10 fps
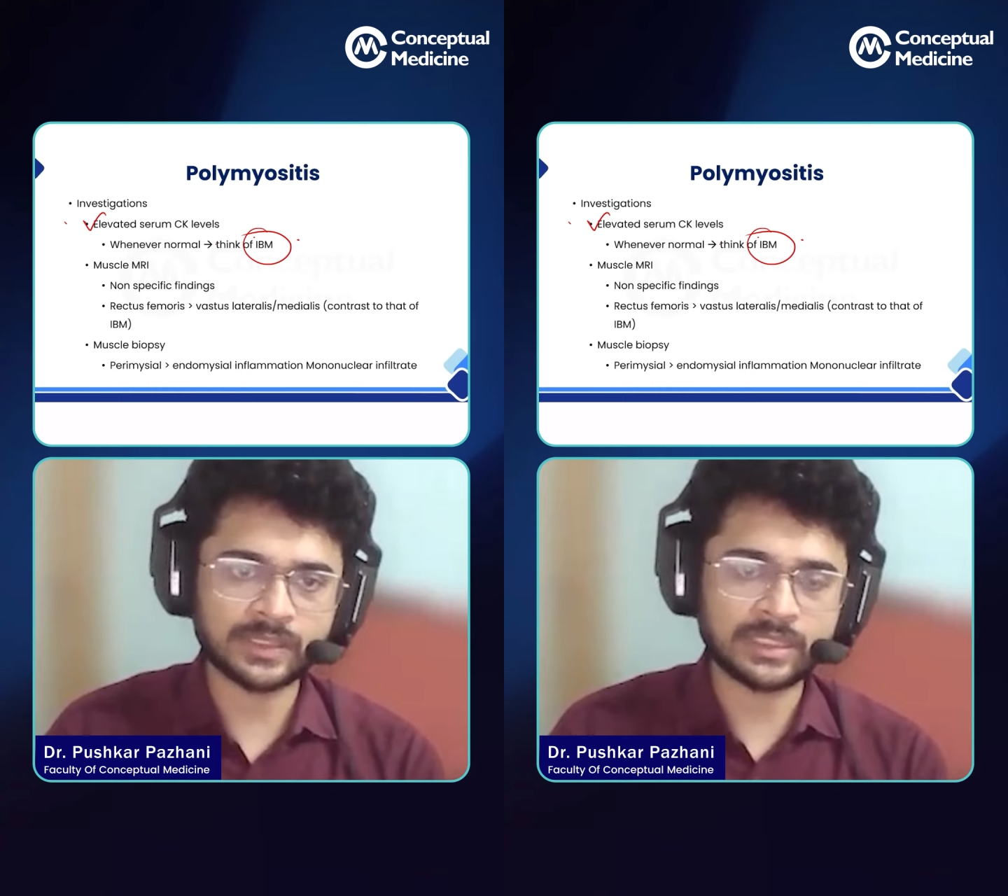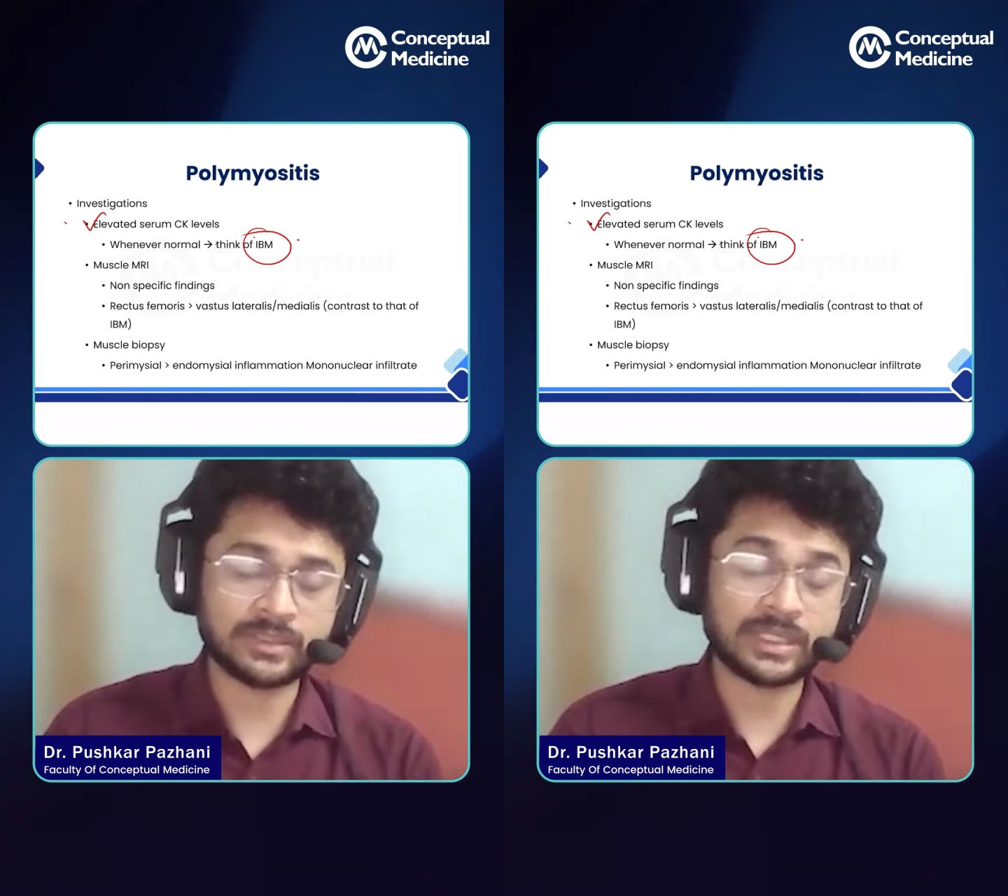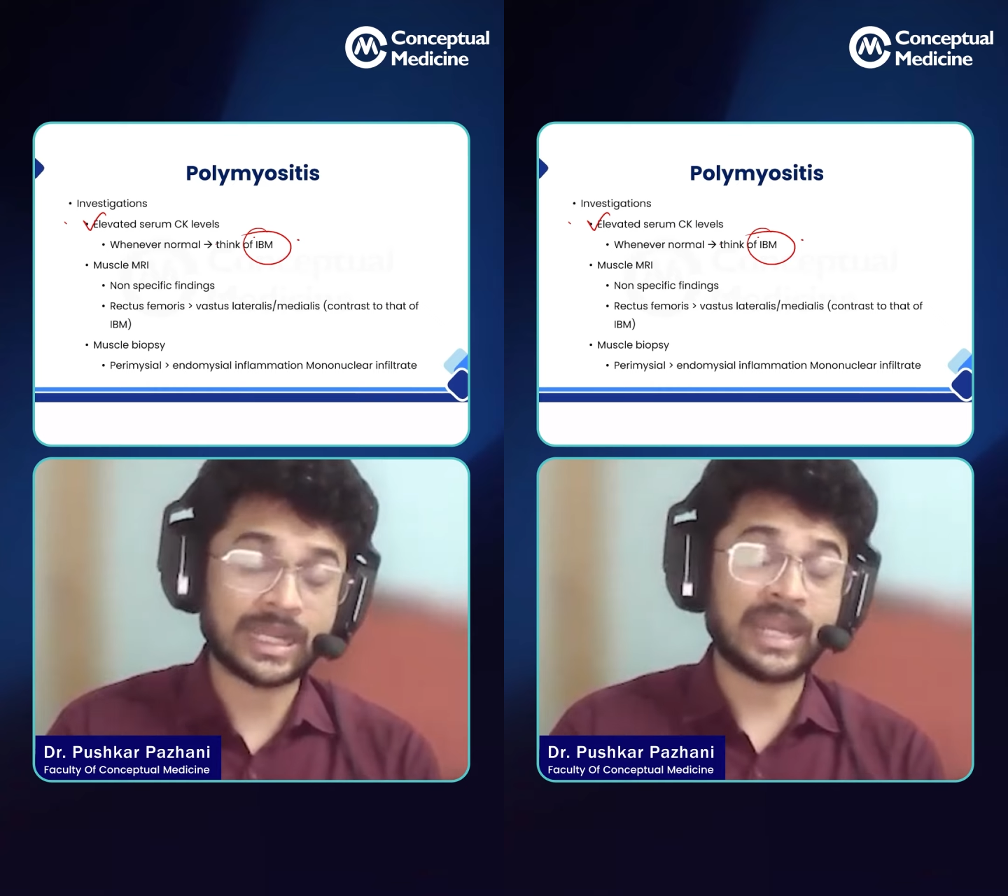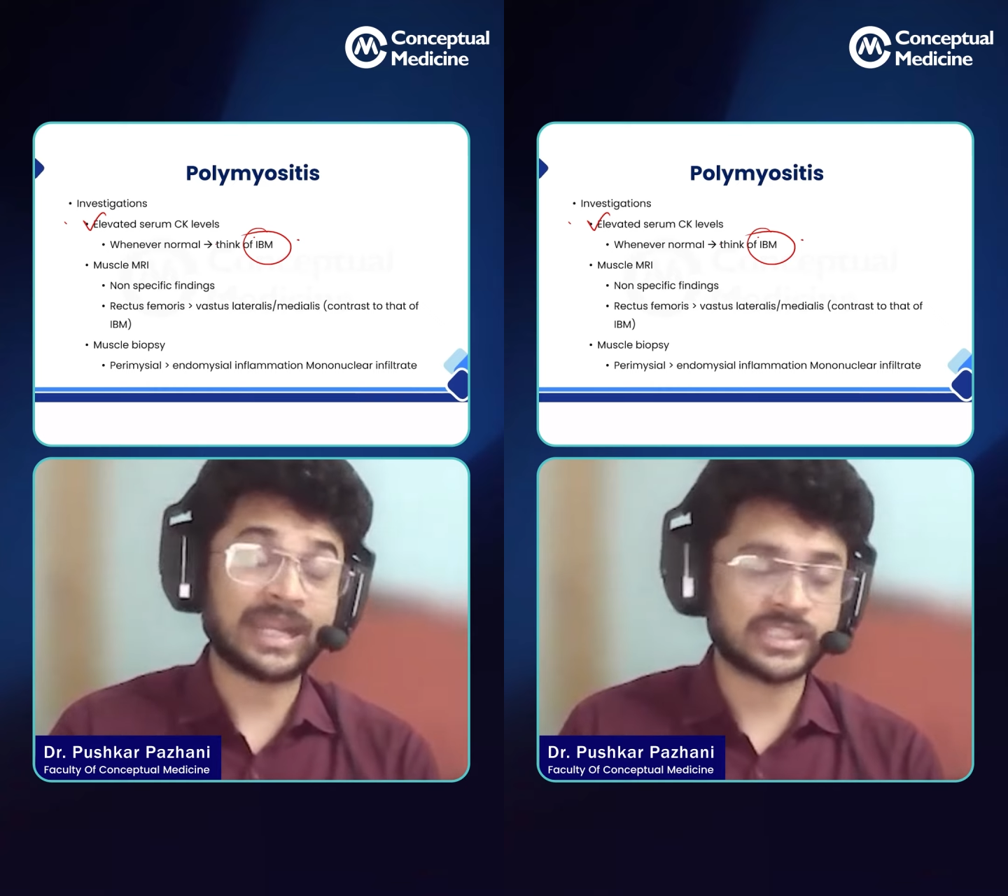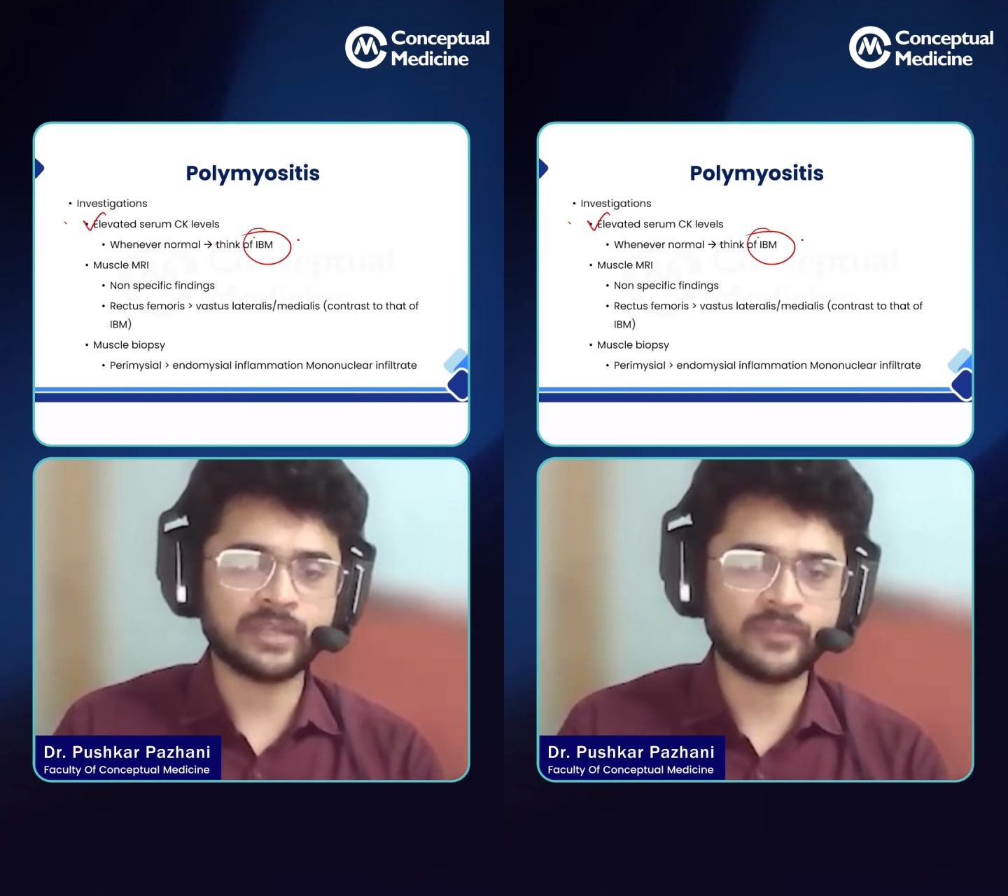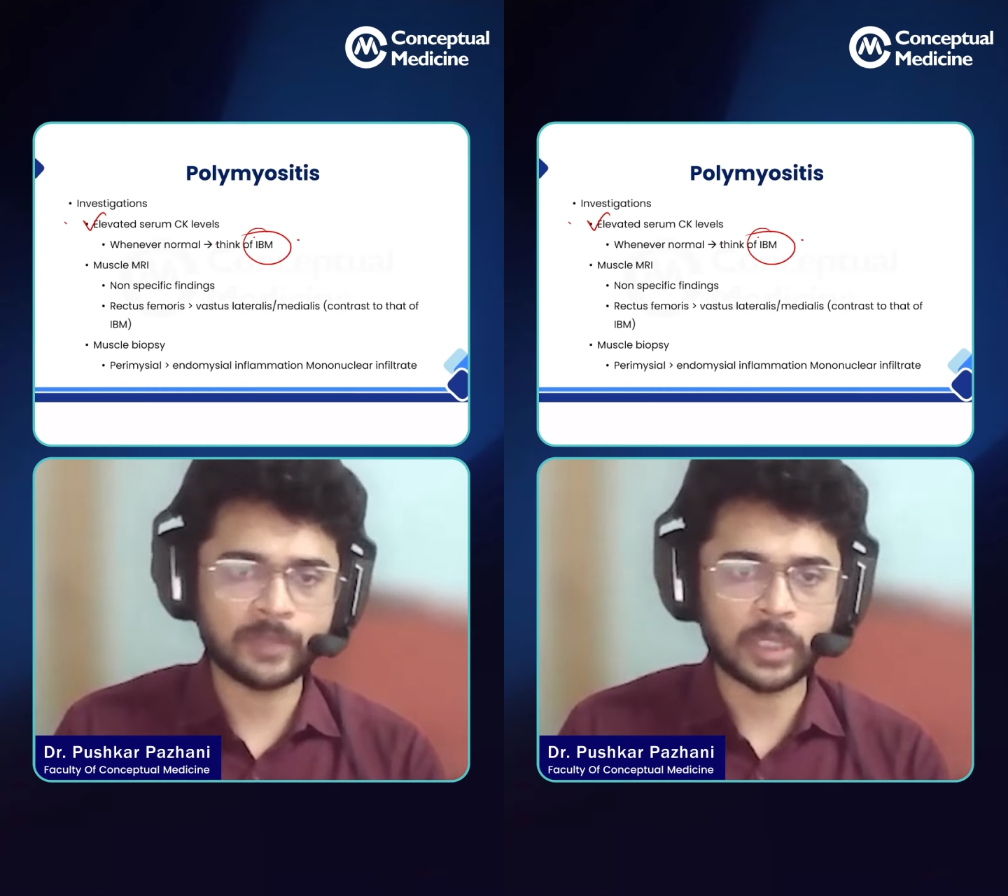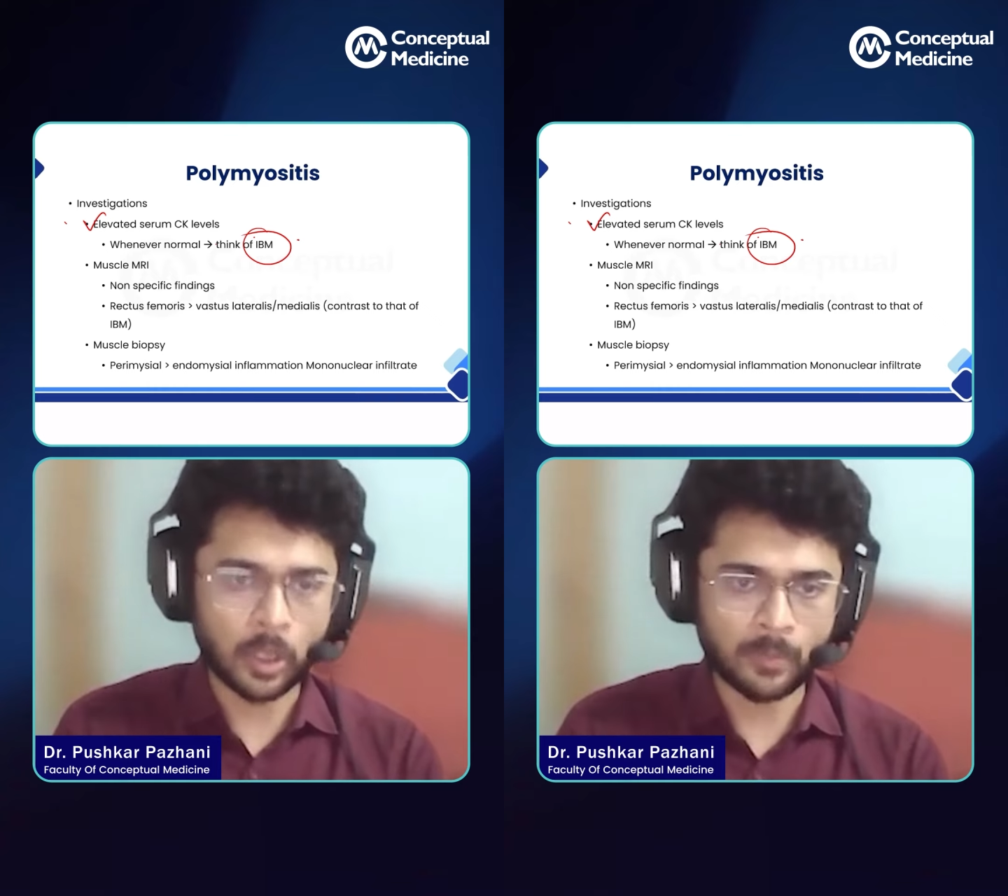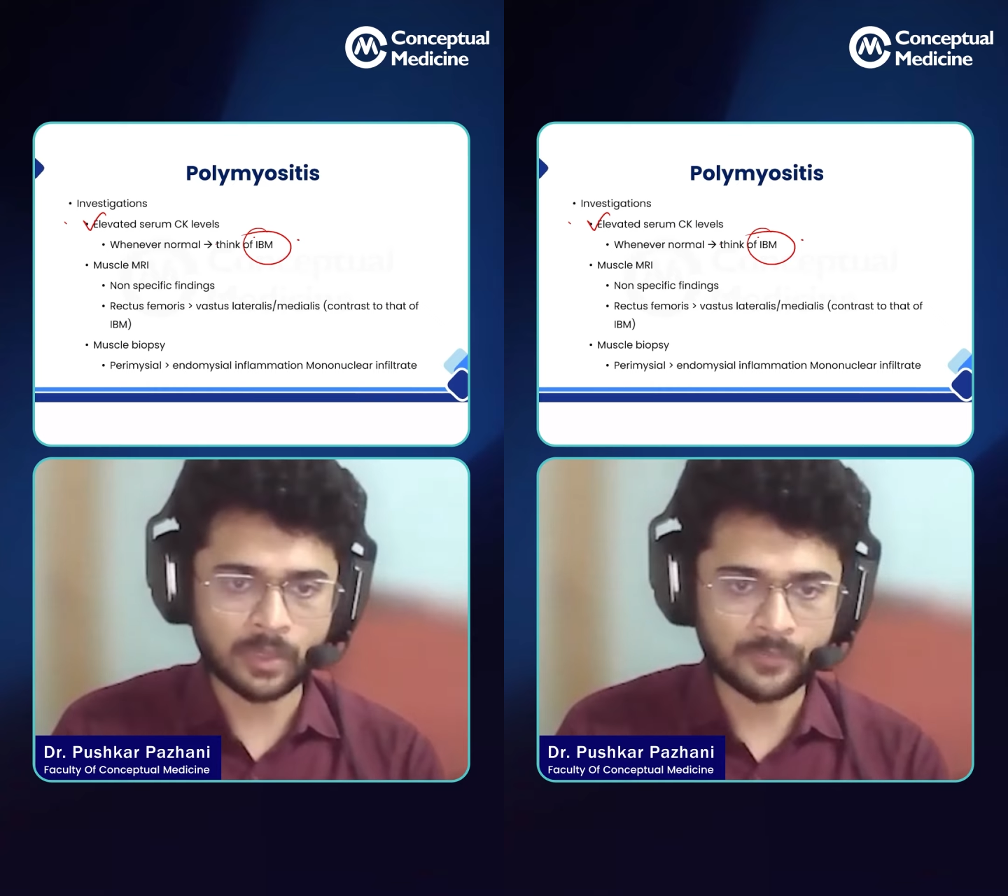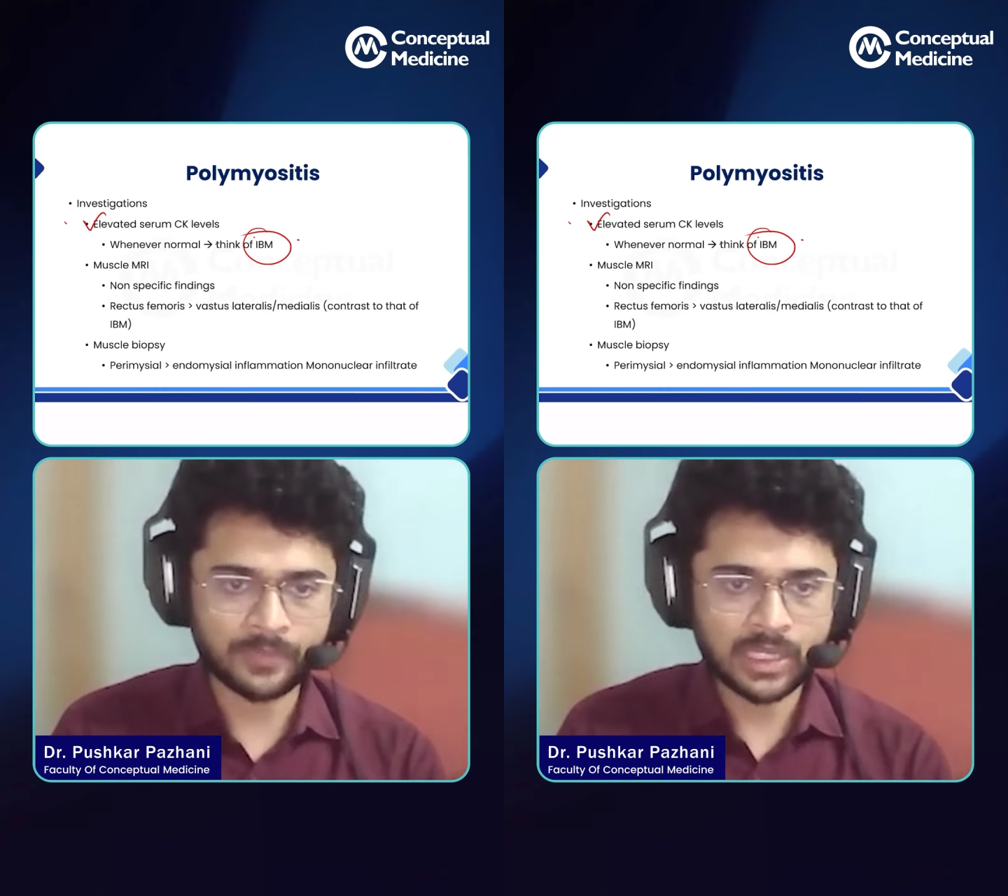it can actually even be normal.